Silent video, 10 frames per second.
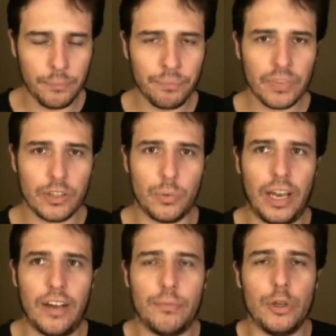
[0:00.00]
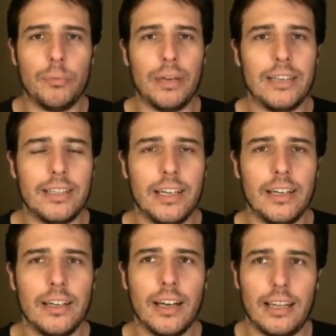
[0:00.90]
So we have mutability,
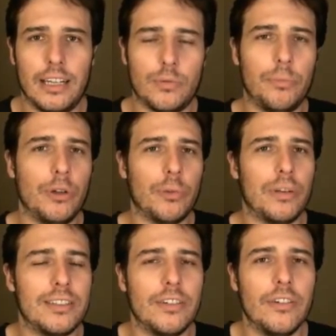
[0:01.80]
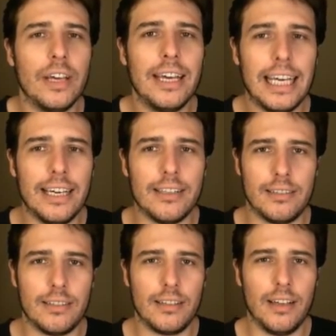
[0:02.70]
and that's what mutability
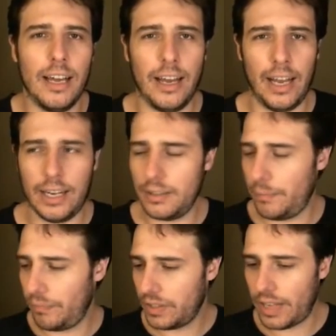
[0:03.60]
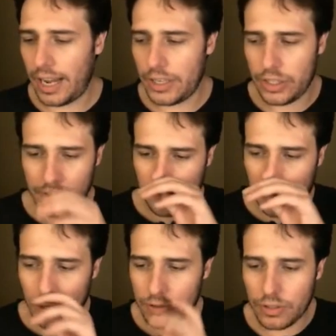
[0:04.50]
is. And Sag is
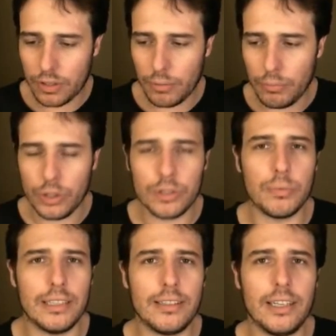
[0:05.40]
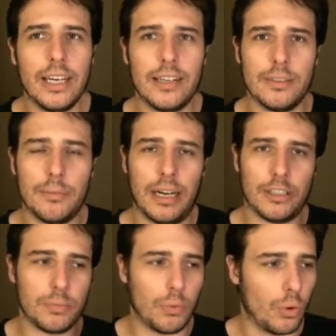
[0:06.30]
about mutability, and it's about
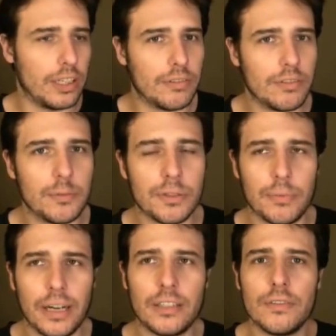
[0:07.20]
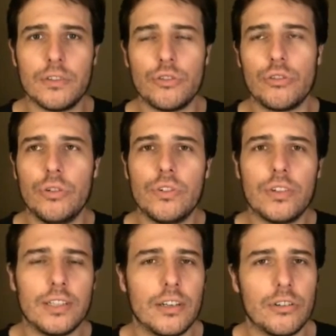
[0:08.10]
exploring different perspectives and truths,
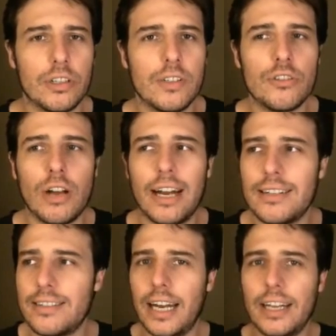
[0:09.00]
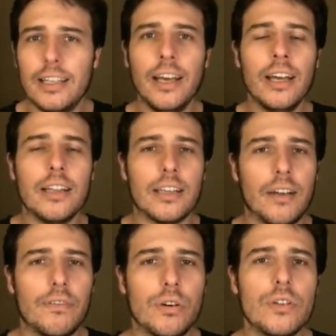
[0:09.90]
etc., etc., understanding the
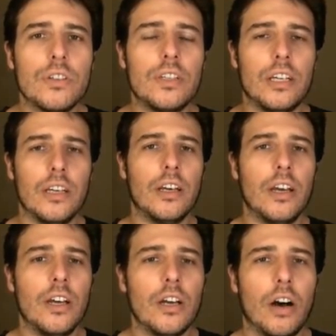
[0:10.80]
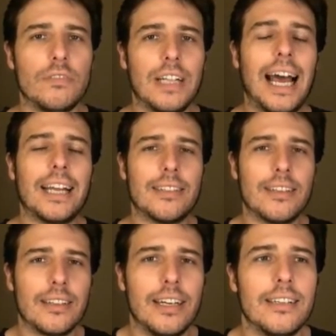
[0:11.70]
diversity of light
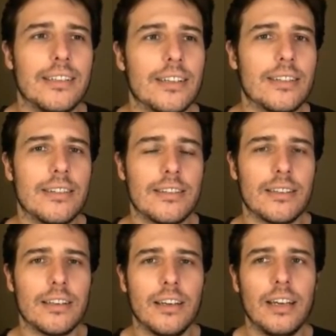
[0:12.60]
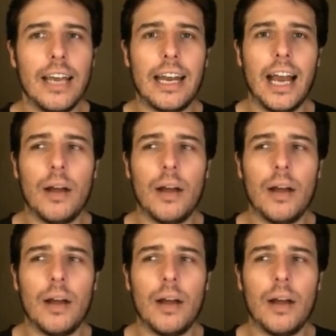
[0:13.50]
that exists and how we